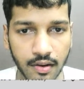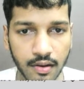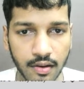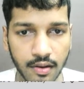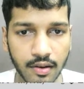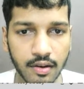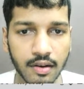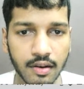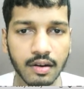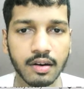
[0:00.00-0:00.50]

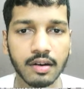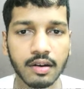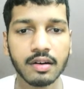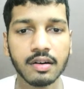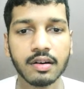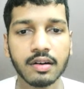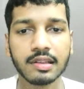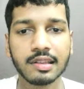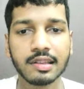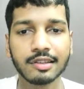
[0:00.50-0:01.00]

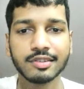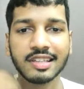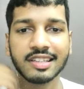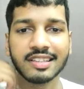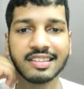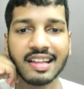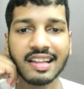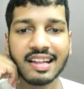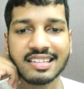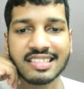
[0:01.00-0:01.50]
So this is
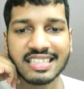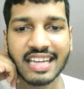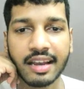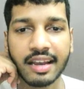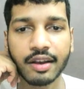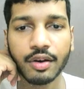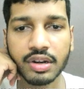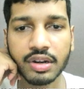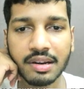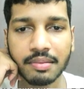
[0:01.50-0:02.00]
a
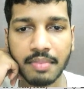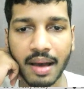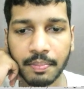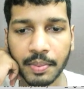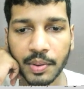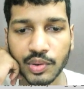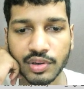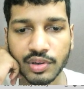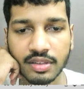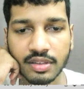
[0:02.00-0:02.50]
stakeholder
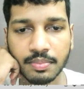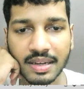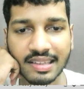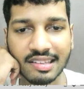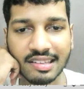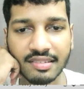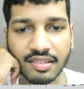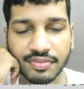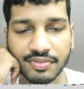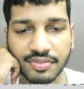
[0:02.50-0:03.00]
mapping on the
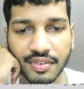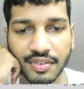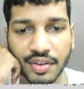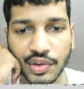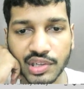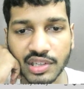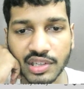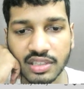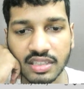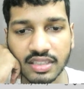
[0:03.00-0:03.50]
basis of
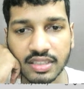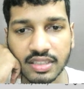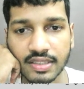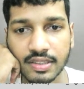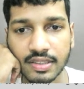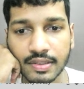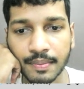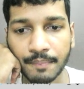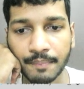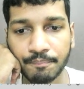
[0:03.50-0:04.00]

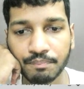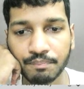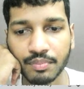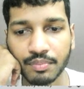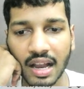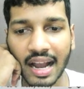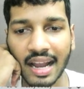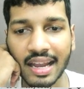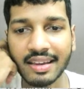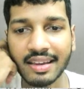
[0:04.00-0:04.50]

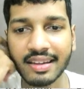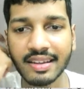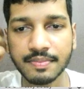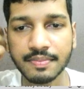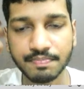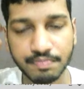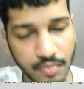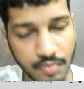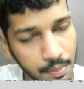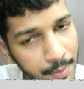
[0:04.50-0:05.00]
I
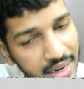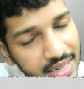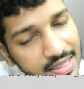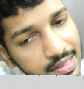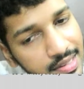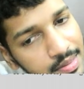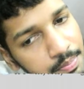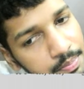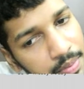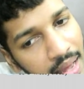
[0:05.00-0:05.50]
made
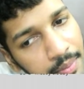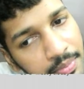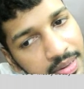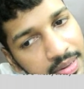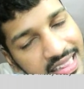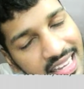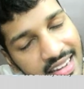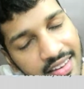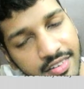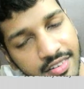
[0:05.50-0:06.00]
this primary,
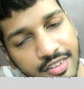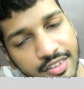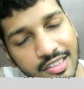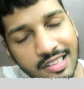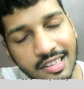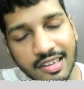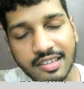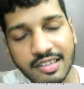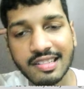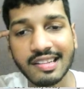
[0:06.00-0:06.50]
secondary,
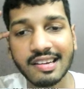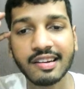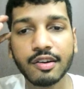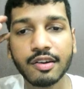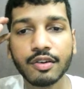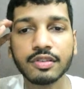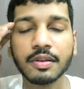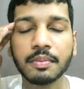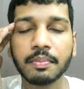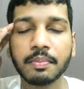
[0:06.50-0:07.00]
tertiary
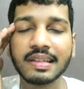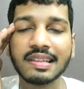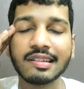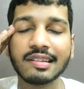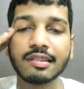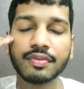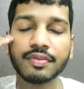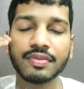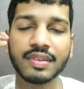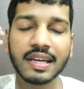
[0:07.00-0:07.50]
on the
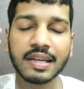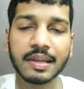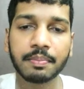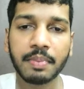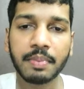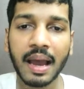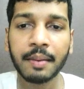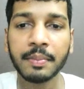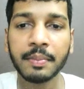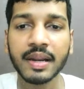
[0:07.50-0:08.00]
basis of like the
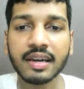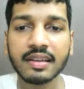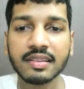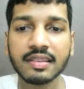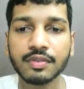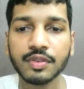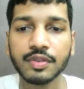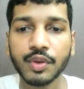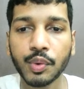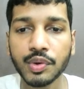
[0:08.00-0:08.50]
primary are
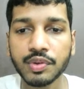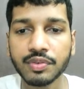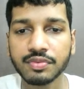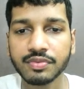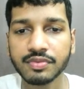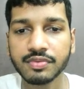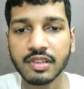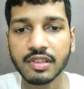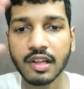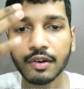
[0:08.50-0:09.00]
those
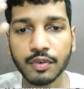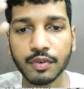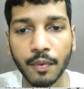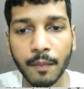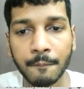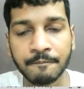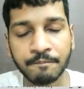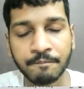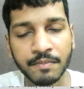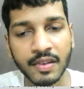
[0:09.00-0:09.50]
without whom
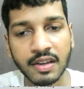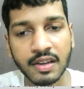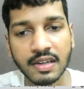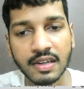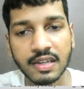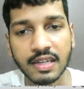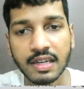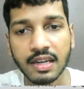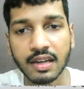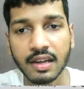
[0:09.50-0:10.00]

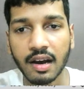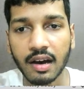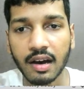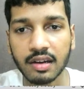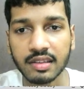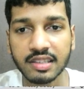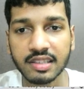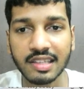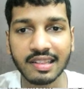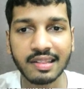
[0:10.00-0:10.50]

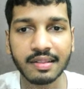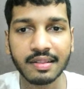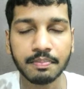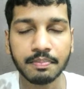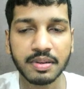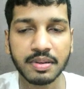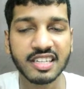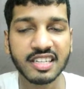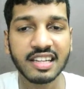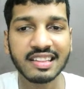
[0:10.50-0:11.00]
this
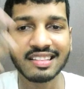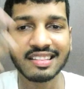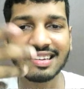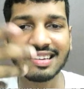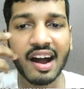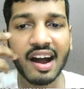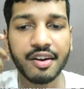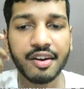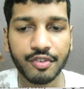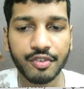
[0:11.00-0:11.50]
business
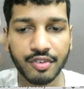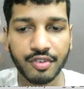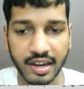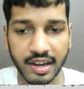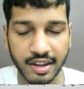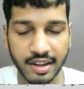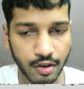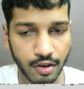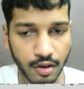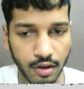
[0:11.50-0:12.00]
can't run
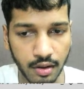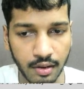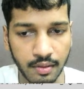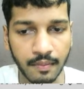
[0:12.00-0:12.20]
at all.